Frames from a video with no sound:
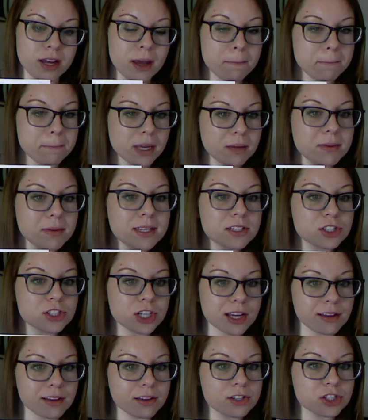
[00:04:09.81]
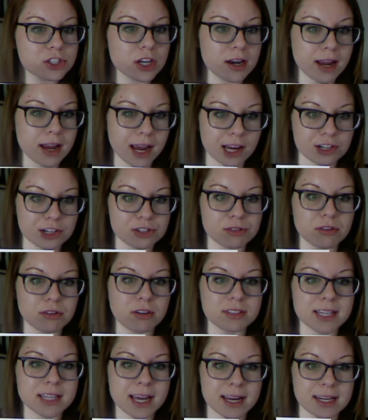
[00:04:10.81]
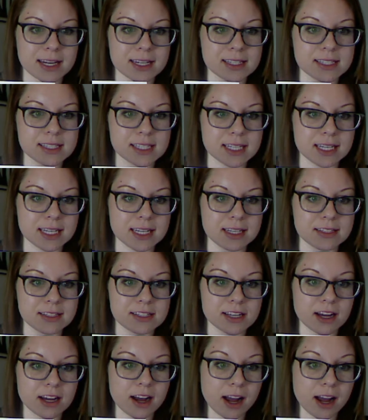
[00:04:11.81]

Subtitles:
maybe challenge a natural tendency to